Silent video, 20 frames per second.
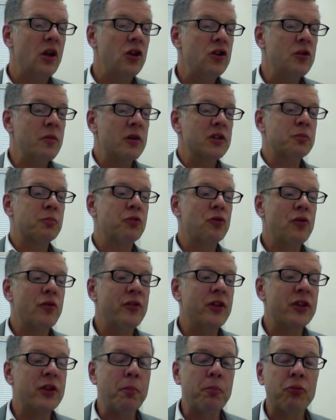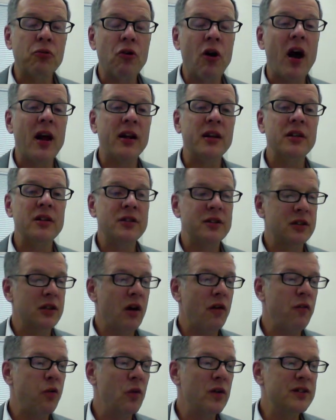you must prove that the product
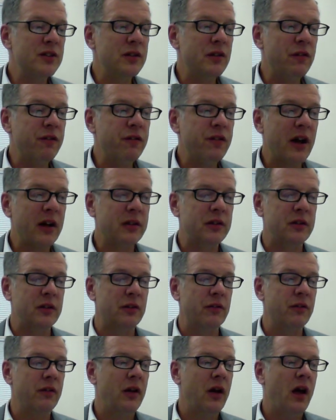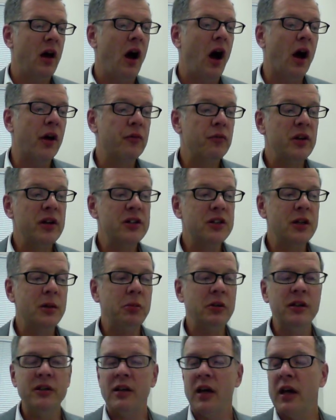itself was defective,
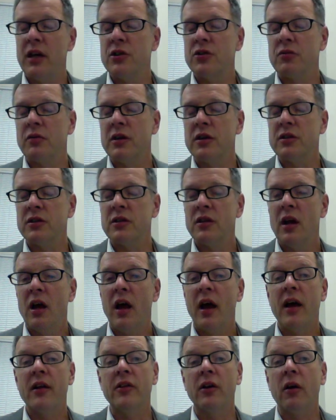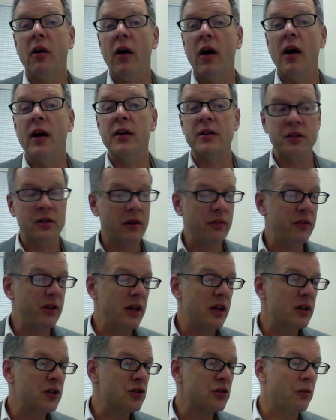unreasonably dangerous, and the cause of the
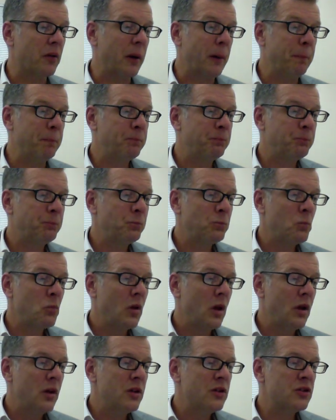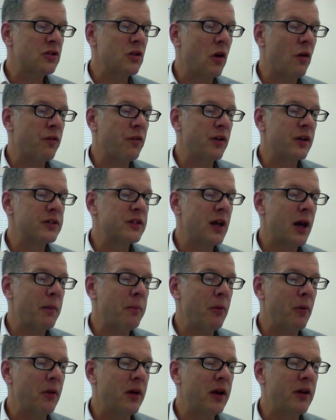injury. So, for
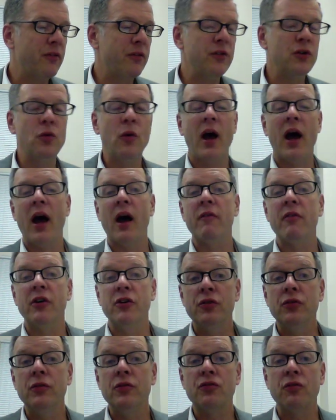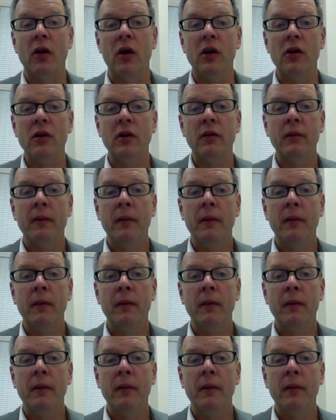example, if you have a new drug